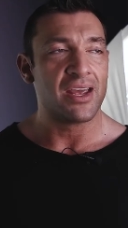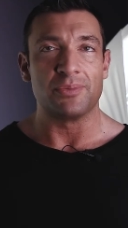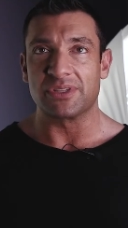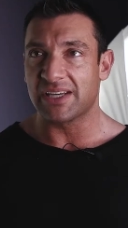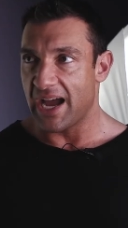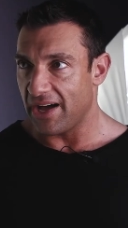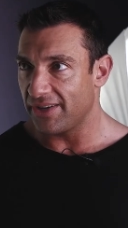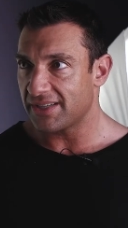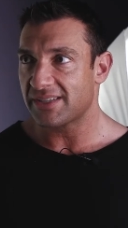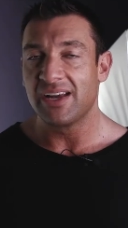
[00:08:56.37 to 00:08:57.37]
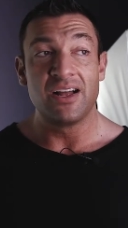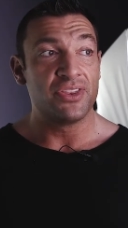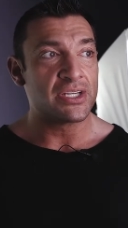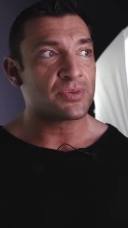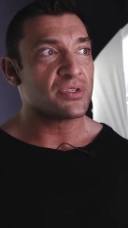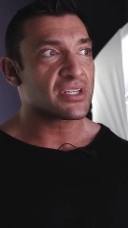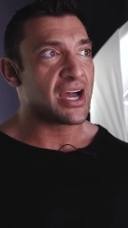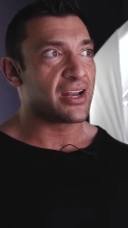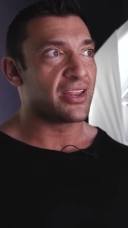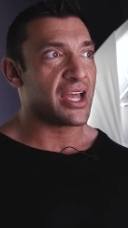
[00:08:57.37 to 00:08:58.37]
and it was calloused, this was
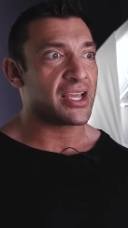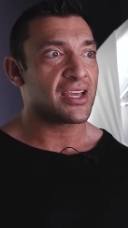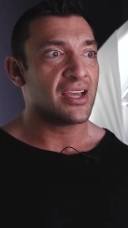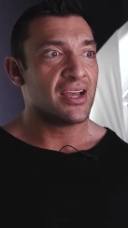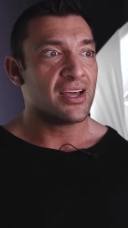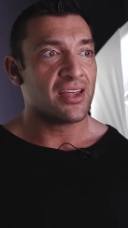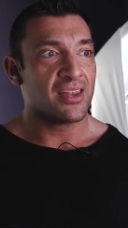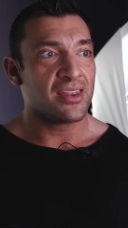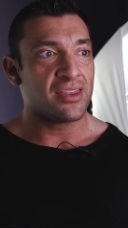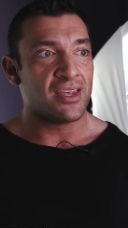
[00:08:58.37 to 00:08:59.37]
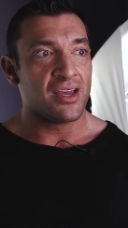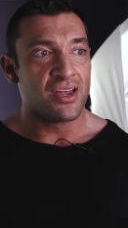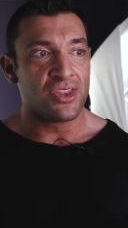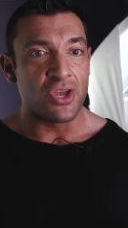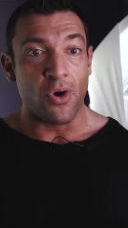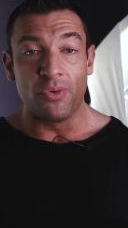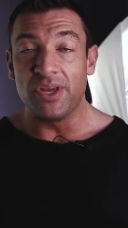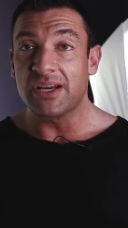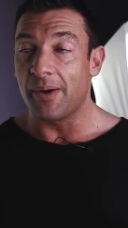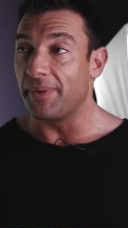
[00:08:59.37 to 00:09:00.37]
kind of like the
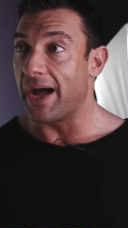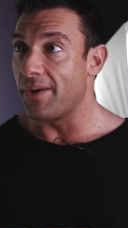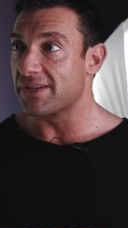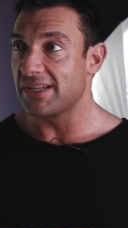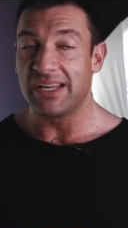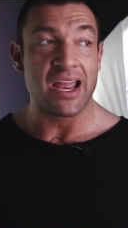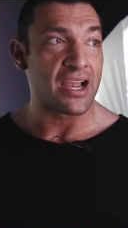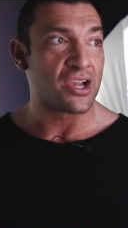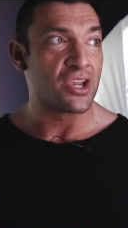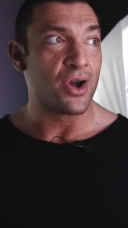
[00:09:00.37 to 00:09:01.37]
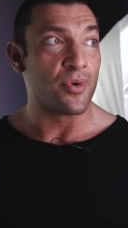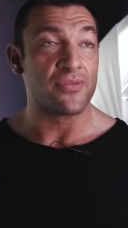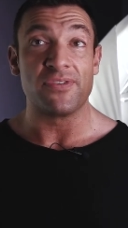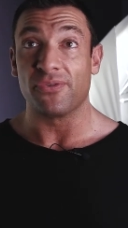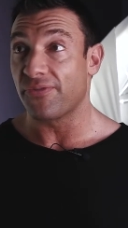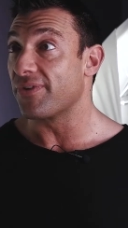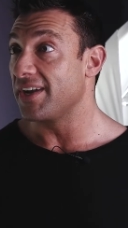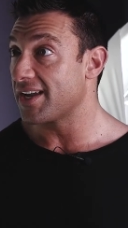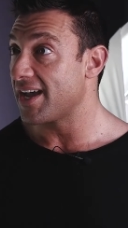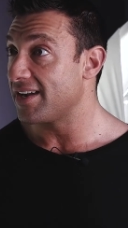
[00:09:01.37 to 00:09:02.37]
only couple hours of the day I could go and feel
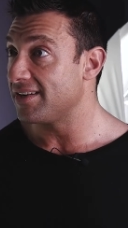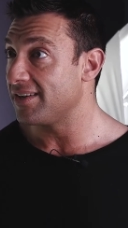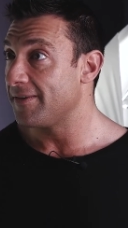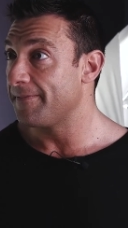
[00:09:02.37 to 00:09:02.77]
free again.